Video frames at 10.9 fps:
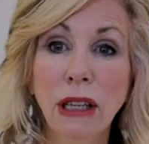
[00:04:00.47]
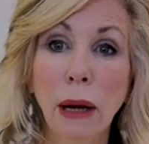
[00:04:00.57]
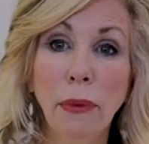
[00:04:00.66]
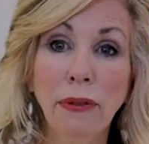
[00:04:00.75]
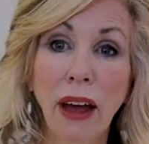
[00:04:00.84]

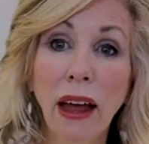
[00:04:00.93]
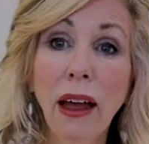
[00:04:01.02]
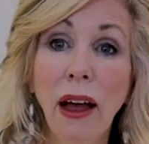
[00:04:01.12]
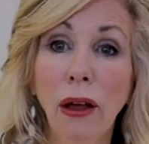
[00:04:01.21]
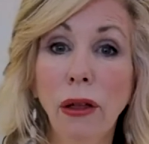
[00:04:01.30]
type of a
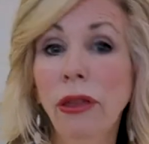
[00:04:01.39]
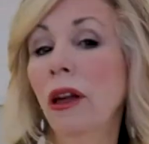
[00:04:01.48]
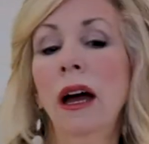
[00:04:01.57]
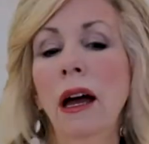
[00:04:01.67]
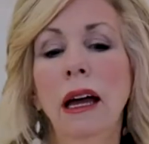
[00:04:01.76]
health
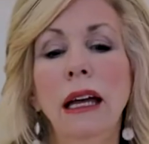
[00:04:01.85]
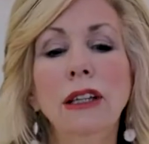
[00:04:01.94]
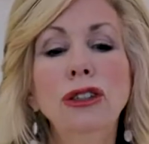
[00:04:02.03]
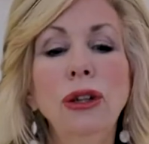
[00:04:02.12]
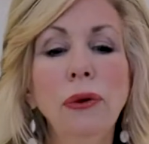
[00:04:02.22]

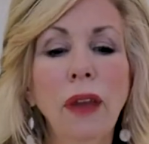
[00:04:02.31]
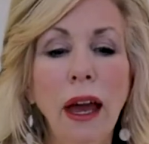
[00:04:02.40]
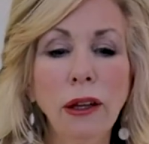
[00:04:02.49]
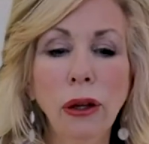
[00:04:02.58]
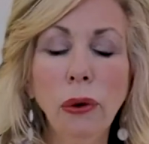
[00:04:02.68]
issue
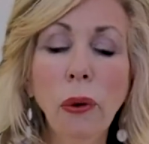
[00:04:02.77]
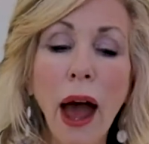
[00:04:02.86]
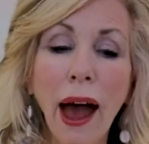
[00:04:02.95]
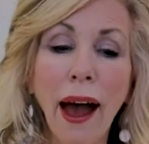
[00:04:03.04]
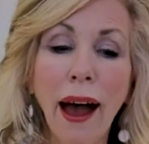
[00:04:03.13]
that you
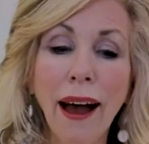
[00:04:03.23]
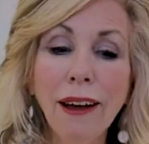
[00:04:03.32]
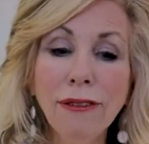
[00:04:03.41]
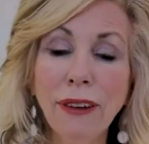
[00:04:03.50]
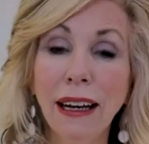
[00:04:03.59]

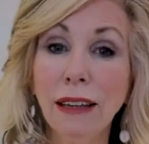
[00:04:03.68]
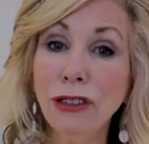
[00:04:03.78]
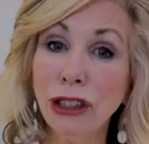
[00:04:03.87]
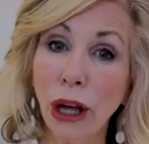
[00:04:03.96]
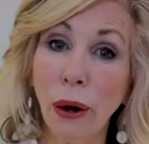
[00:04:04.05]
have. And
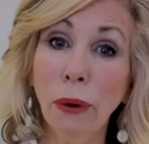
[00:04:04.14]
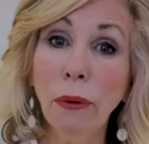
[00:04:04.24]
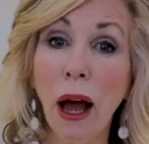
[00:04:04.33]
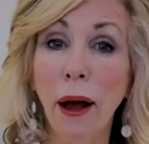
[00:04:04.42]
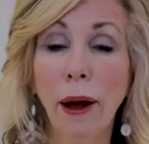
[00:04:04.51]
if
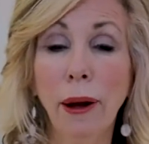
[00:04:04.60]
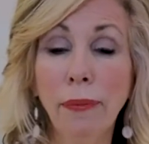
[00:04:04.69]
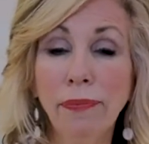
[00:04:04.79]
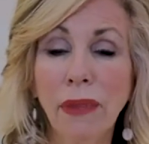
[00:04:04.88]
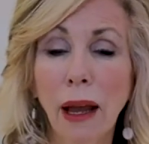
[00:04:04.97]
so,
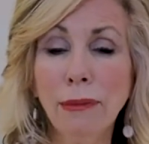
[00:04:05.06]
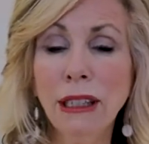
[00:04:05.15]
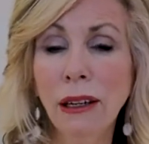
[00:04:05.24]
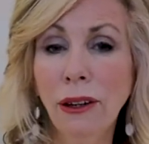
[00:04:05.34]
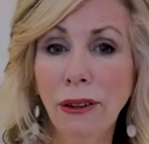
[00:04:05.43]
I'm
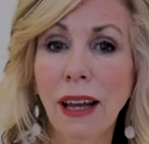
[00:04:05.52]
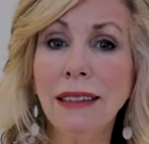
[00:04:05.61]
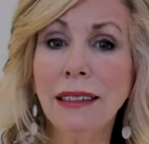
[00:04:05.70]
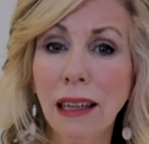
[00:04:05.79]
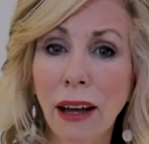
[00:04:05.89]
sending you
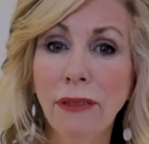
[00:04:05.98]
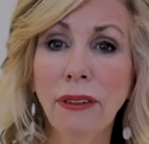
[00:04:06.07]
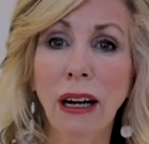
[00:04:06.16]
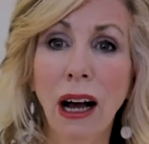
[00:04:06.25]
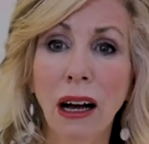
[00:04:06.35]
lots of love
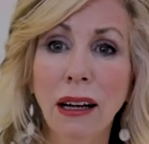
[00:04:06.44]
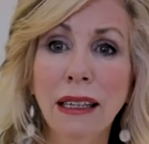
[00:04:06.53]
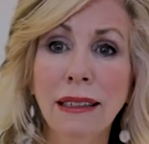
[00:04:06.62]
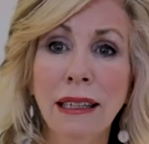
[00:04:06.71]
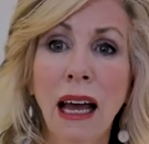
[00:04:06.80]
and
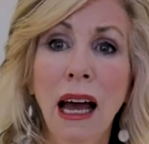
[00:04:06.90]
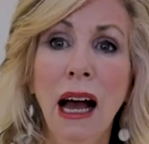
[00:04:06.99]
hugs.